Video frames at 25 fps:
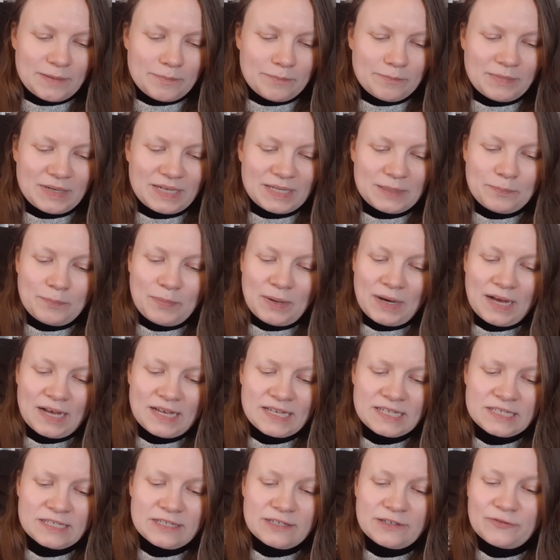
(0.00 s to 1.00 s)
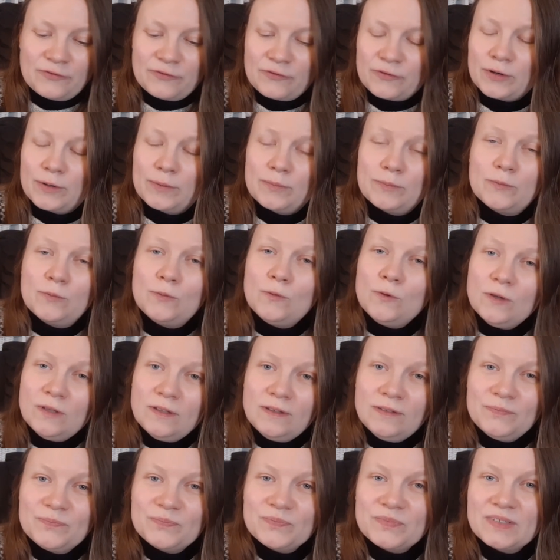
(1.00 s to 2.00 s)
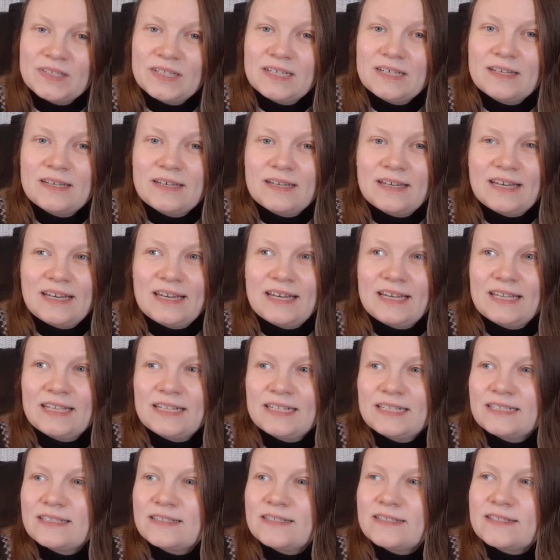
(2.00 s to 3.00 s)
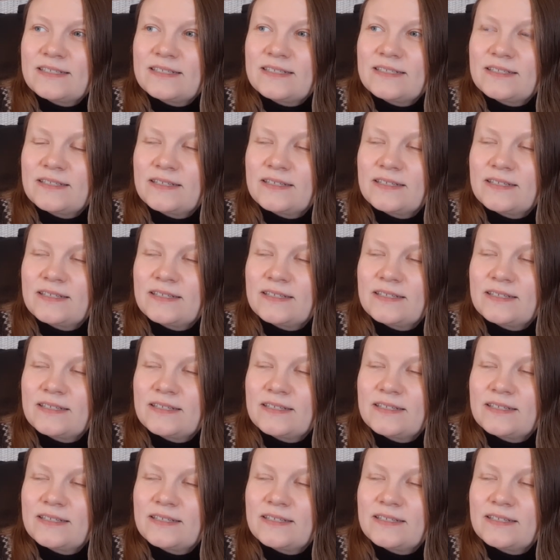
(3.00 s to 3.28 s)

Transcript: made partially from wool, and